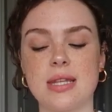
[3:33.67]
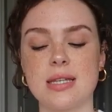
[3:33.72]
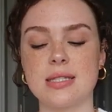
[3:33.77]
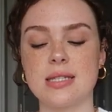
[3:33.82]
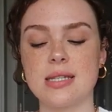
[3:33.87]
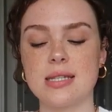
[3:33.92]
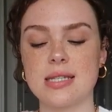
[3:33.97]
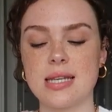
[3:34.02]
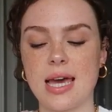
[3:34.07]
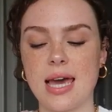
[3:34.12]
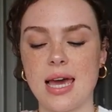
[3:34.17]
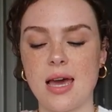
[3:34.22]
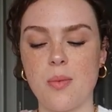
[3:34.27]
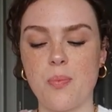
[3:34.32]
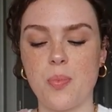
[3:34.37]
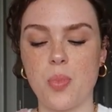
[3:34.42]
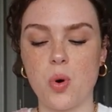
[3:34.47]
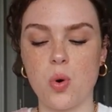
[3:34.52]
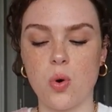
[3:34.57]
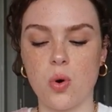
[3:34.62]
This is
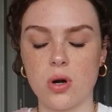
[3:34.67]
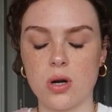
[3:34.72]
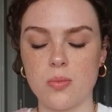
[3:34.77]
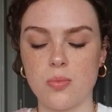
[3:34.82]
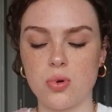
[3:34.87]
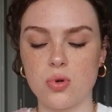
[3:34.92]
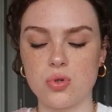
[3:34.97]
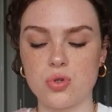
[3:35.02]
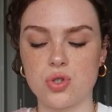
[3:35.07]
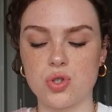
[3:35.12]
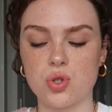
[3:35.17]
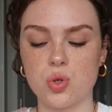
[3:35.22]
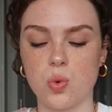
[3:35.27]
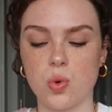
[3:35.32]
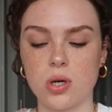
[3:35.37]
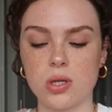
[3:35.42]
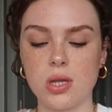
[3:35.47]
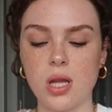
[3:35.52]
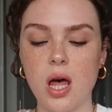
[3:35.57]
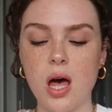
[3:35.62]
a portable
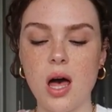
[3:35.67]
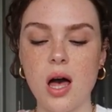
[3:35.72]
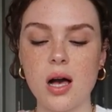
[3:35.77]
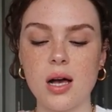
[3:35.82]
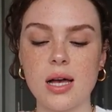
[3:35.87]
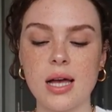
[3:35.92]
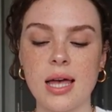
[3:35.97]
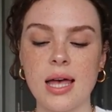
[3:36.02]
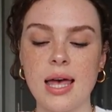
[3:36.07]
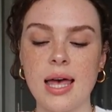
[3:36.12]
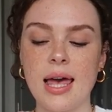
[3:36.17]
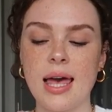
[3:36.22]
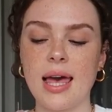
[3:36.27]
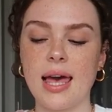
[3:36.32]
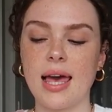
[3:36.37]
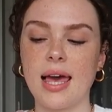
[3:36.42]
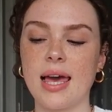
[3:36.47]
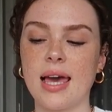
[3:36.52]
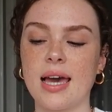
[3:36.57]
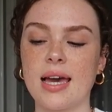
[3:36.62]
door lock,
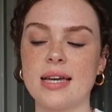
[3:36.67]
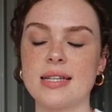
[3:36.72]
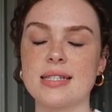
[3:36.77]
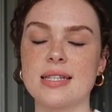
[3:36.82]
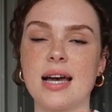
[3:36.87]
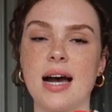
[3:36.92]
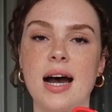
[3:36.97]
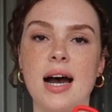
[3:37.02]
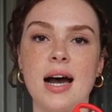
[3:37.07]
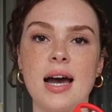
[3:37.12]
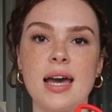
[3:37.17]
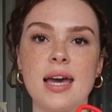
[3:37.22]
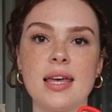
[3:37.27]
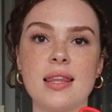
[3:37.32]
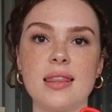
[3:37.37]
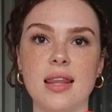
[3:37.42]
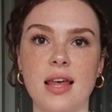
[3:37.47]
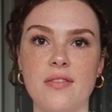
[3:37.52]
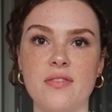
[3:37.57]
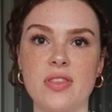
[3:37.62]
and
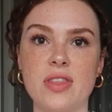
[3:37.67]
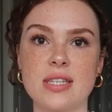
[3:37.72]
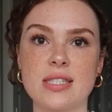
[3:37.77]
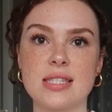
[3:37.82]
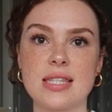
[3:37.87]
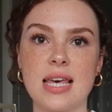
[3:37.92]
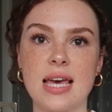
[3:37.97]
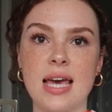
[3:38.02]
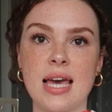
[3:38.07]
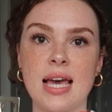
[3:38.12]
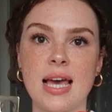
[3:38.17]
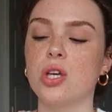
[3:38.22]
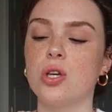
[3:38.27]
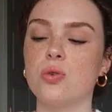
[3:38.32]
I love this thing.